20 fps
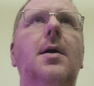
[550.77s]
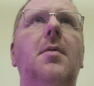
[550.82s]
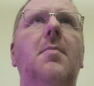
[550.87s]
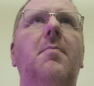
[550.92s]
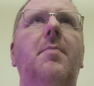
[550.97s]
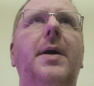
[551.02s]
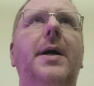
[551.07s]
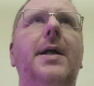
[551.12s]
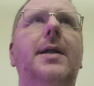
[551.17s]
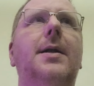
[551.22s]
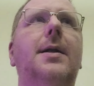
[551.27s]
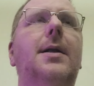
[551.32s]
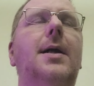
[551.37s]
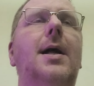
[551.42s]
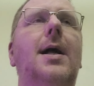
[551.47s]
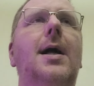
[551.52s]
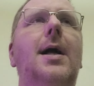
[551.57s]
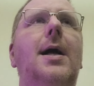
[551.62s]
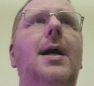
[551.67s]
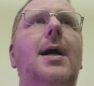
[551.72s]
But
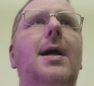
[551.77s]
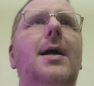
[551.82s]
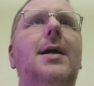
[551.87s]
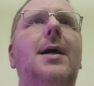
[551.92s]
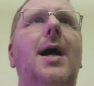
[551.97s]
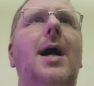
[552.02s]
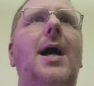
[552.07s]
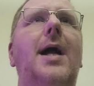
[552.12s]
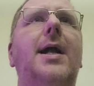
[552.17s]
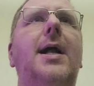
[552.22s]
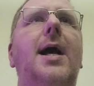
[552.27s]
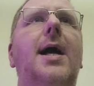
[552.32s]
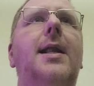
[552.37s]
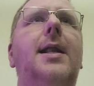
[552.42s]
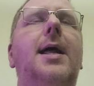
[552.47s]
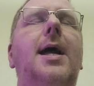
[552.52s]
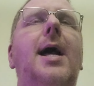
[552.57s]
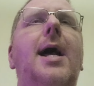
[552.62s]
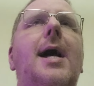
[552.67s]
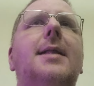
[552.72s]
I kind
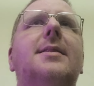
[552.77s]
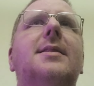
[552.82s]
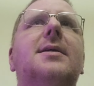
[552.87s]
of had